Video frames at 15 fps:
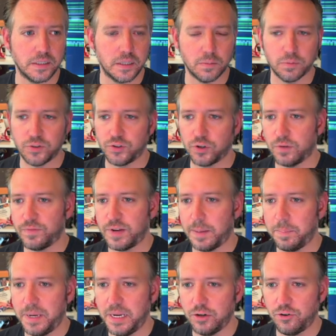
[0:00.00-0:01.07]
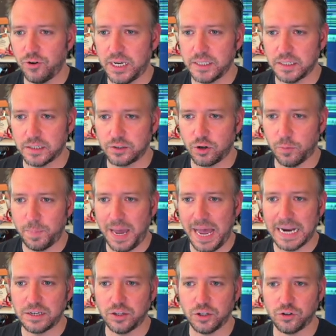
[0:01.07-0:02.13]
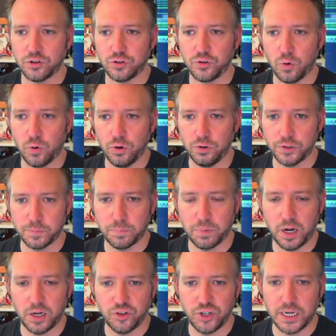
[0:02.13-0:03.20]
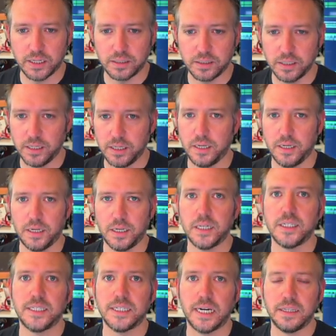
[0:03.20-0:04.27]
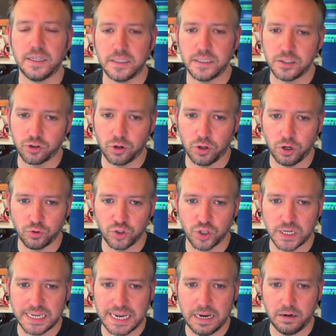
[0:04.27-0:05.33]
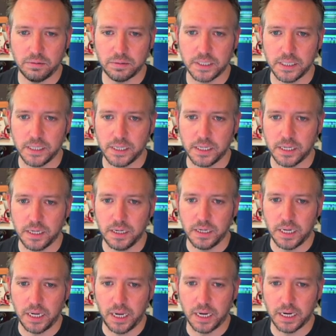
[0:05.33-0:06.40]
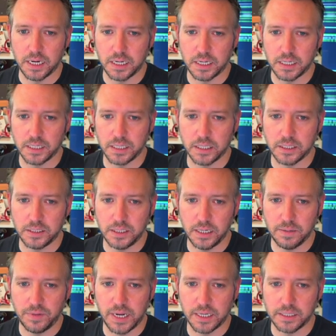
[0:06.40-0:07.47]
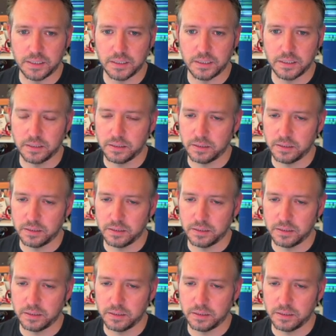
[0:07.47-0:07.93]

the reserved IP address, let's go back to the tutorials project inside this DigitalOcean account. And let's see if that's